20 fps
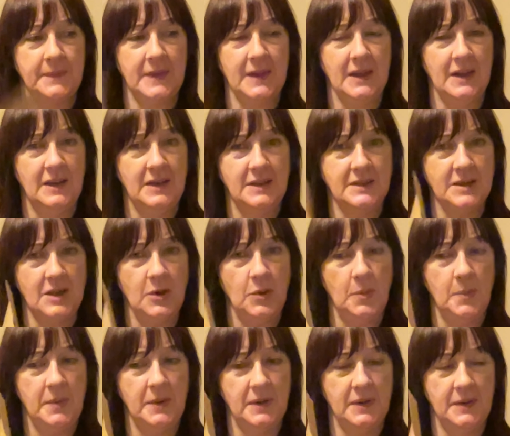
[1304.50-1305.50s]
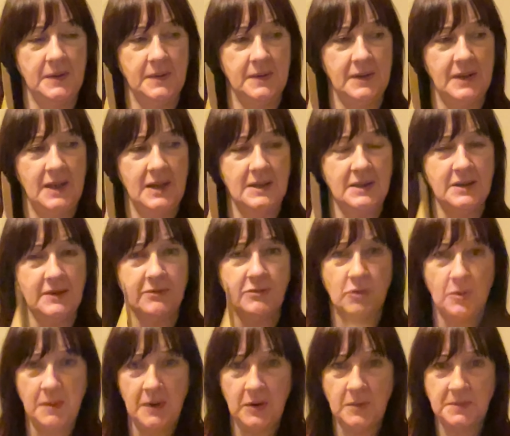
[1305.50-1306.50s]
And it's open. And I've
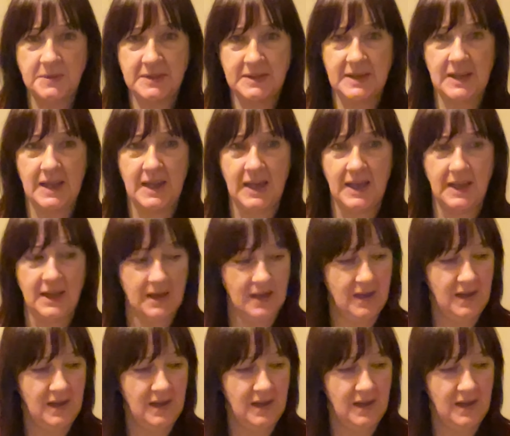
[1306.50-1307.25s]
come home today